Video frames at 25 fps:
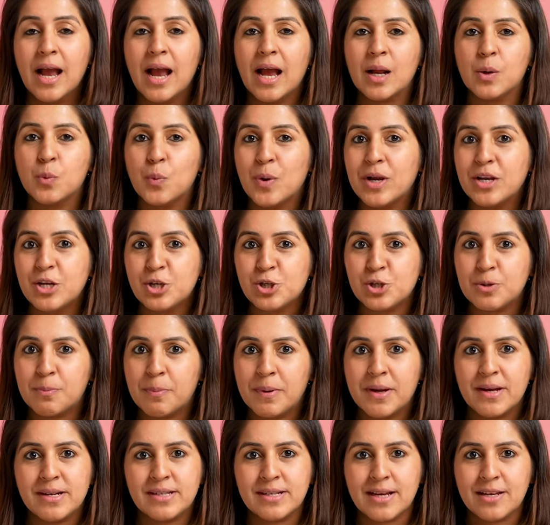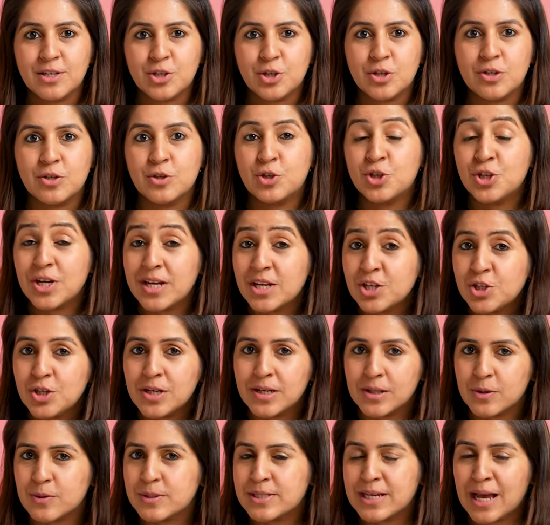and when you should pay attention to
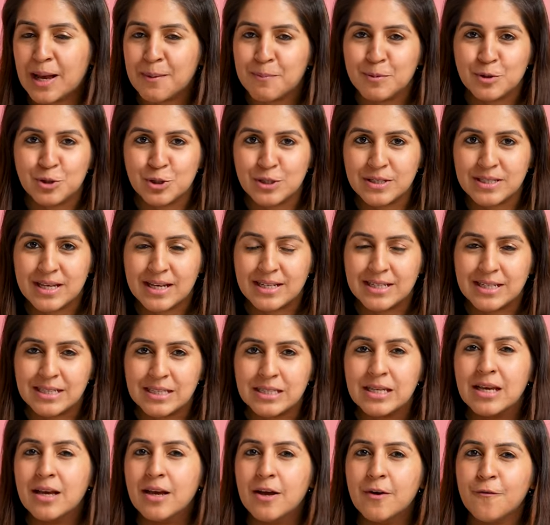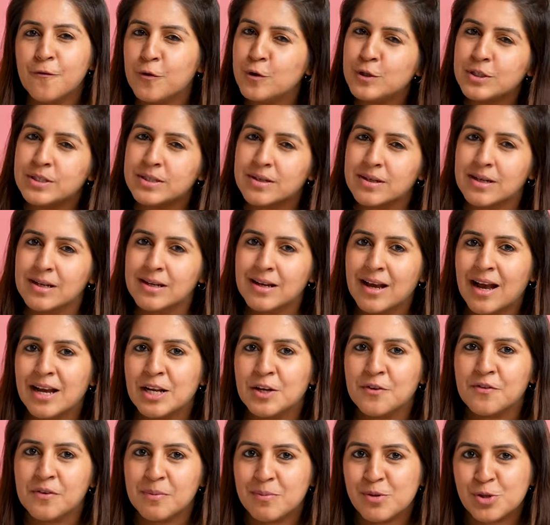changing those aperture settings for certain
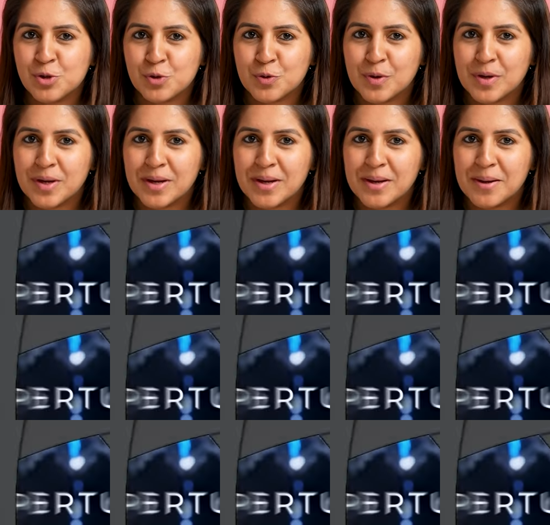kind of imagery.